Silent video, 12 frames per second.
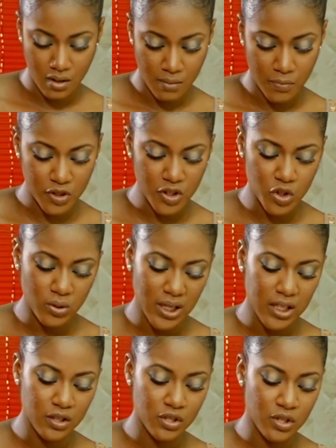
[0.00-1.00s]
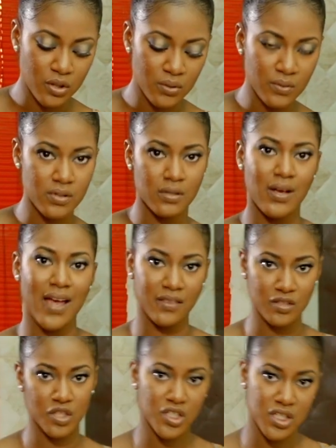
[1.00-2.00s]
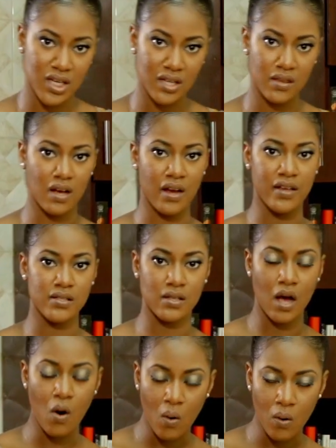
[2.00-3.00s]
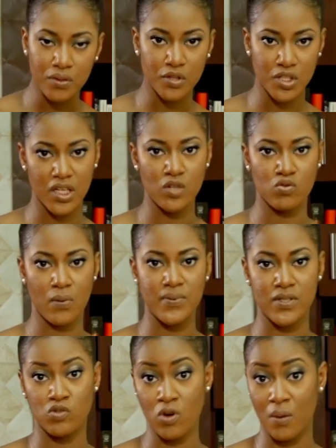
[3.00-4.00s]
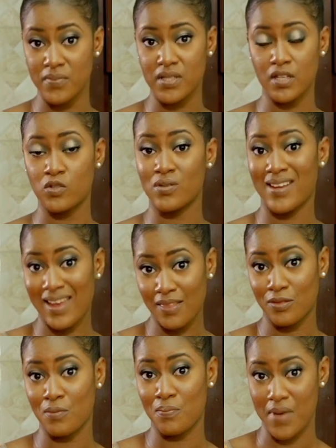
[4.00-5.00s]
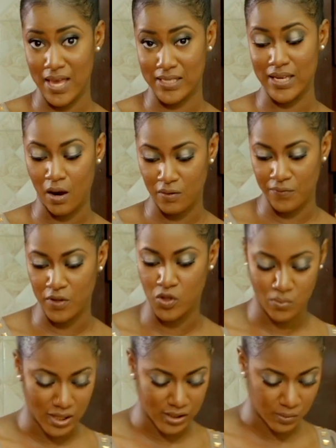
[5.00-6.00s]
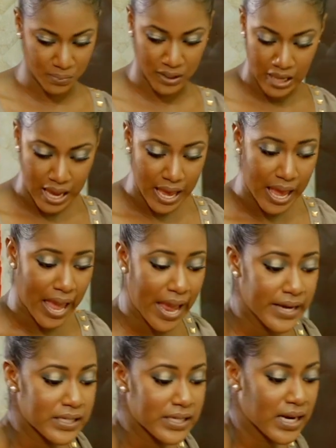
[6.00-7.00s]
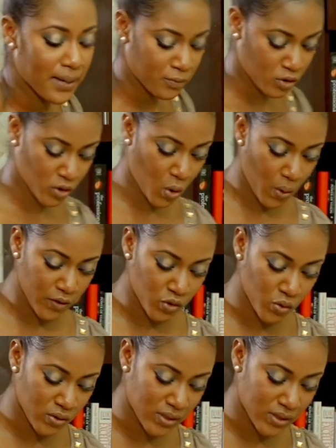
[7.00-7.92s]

but just try and use either the chicken thighs or the chicken drumsticks to get the best out of this recipe. And then I'm just going to